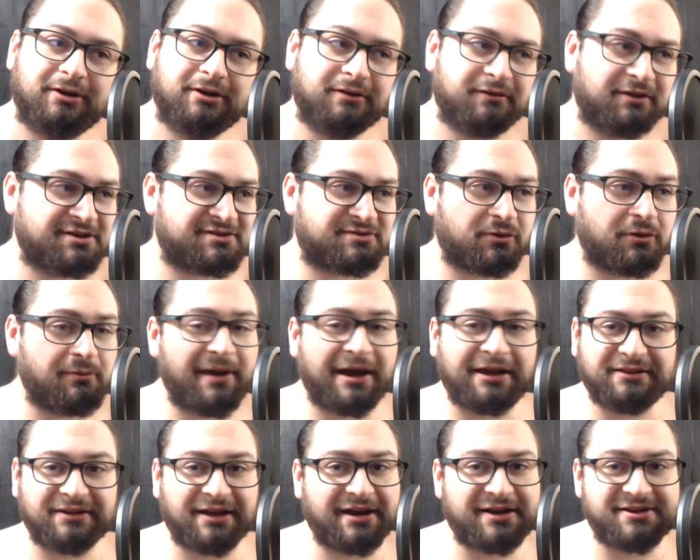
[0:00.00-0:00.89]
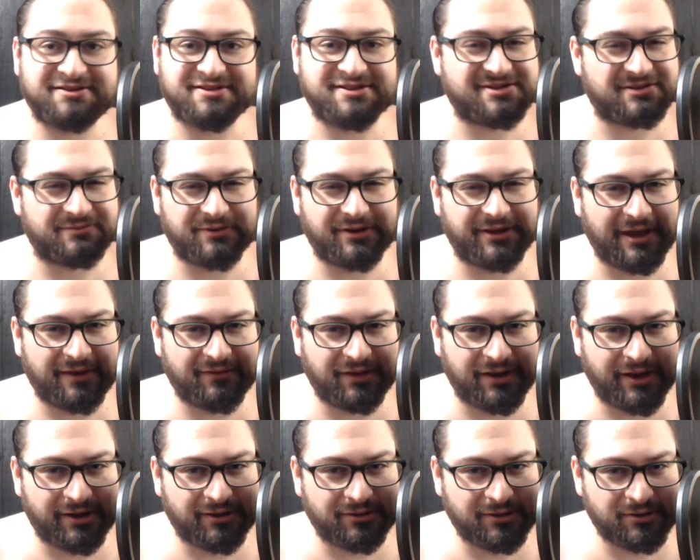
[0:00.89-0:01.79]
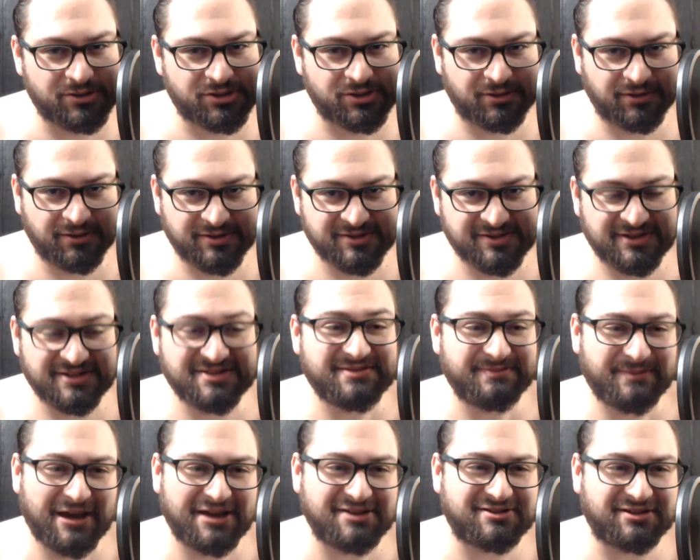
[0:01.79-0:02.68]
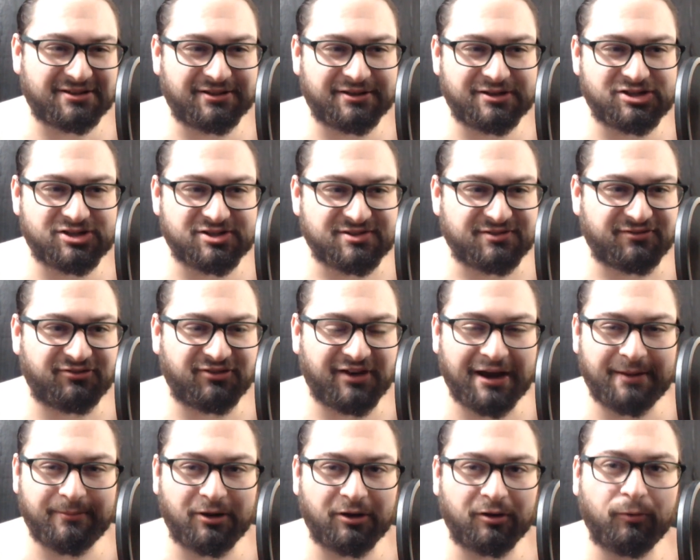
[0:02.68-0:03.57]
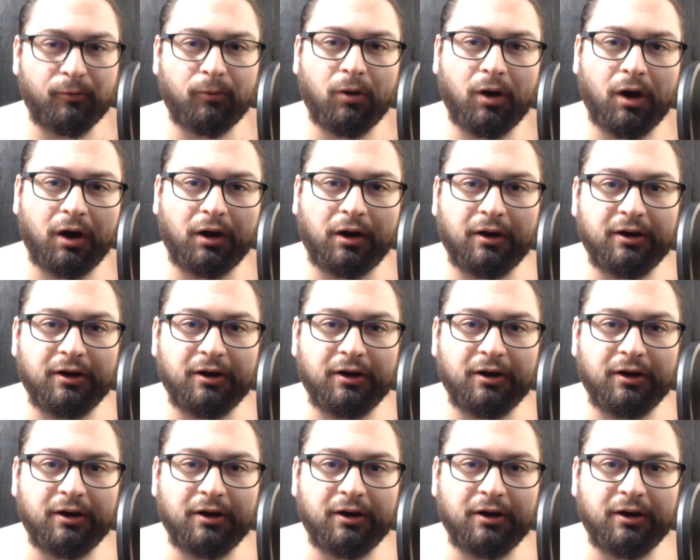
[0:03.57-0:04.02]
Because romaine lettuce doesn't really have a lot of nutrients. It's basically just fiber and water.